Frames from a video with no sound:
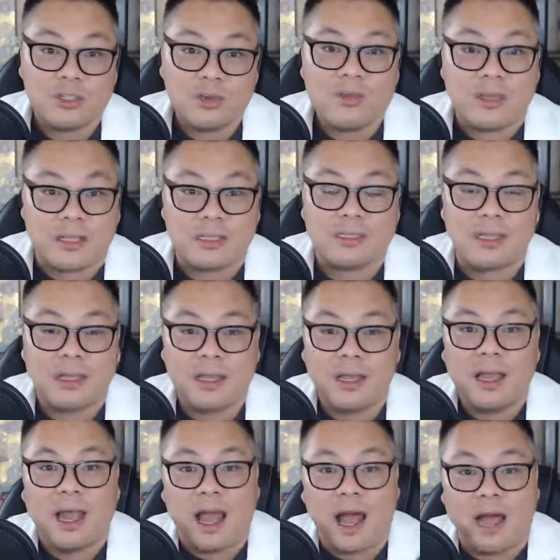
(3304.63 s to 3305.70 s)
students,
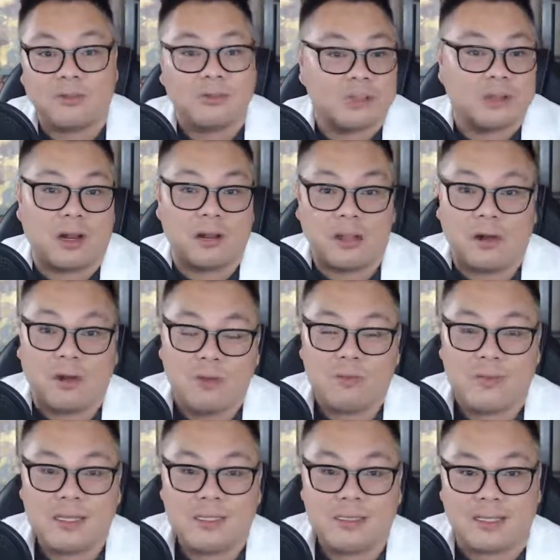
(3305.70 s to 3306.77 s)
how to start our
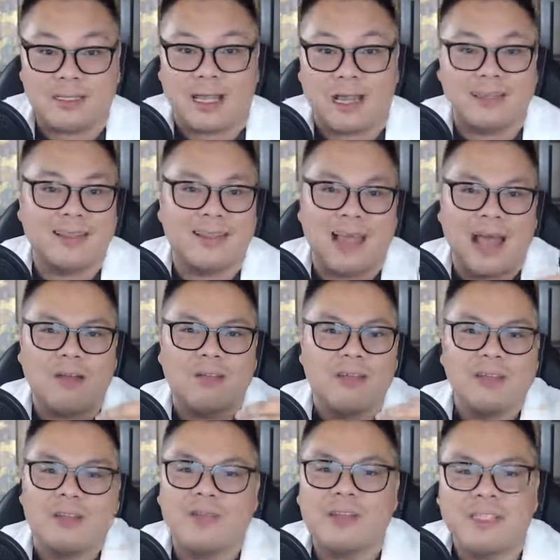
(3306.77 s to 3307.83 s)
own business. How did
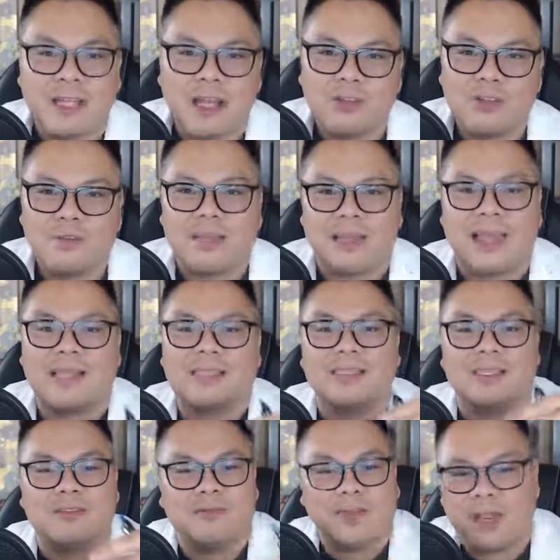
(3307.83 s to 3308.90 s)
he reach out to me? He has
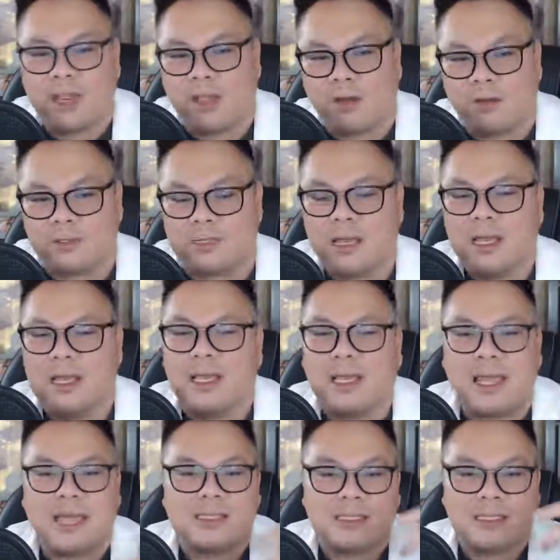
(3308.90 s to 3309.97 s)
these videos,
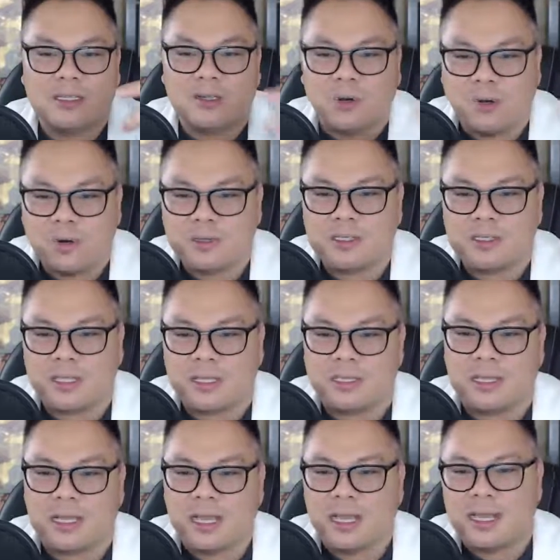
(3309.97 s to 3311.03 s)
he has these
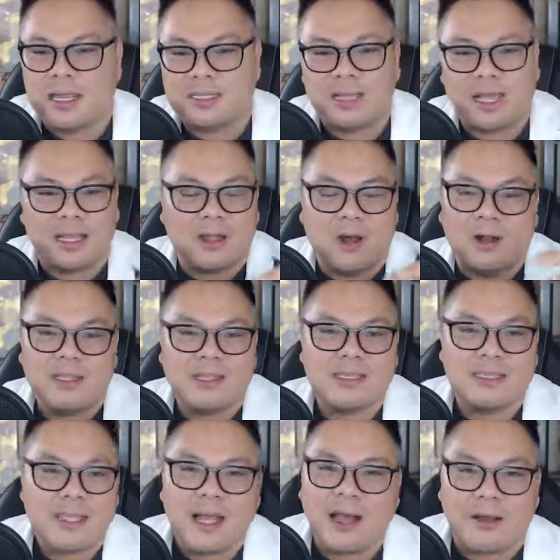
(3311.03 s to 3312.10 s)
courses, he's got all this
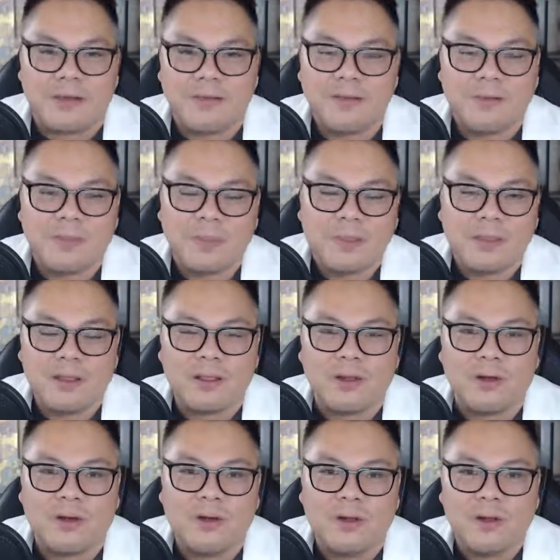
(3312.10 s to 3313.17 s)
stuff,
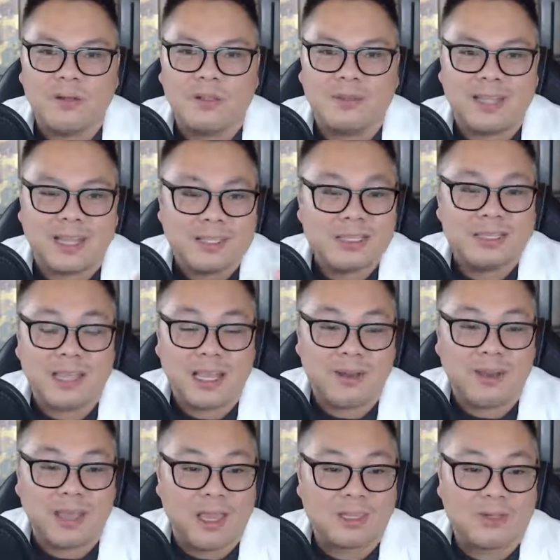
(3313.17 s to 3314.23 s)
So that's his
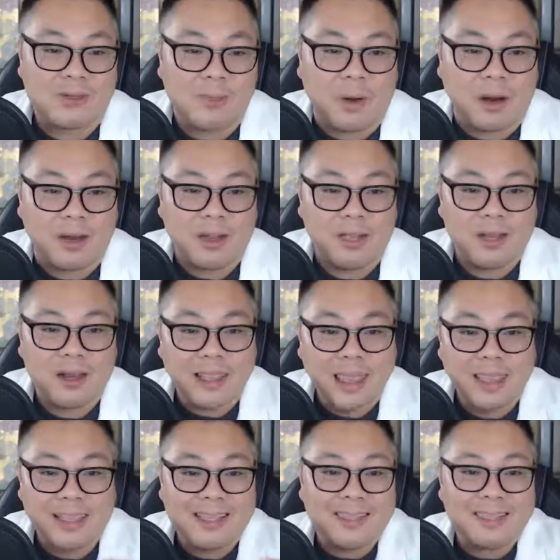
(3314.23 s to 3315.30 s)
education part. Letter
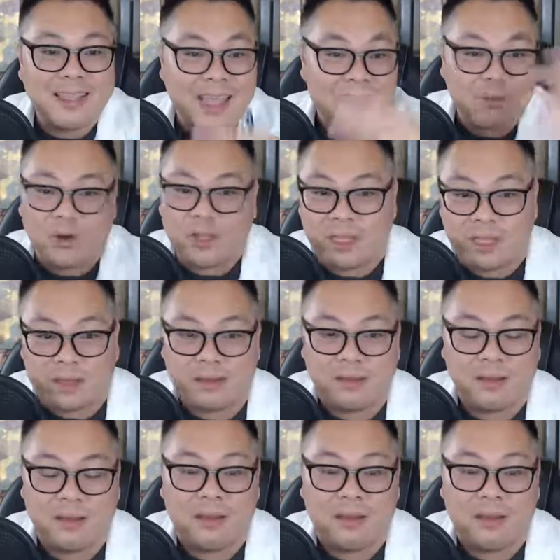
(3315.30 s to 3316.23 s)
N, he's networking.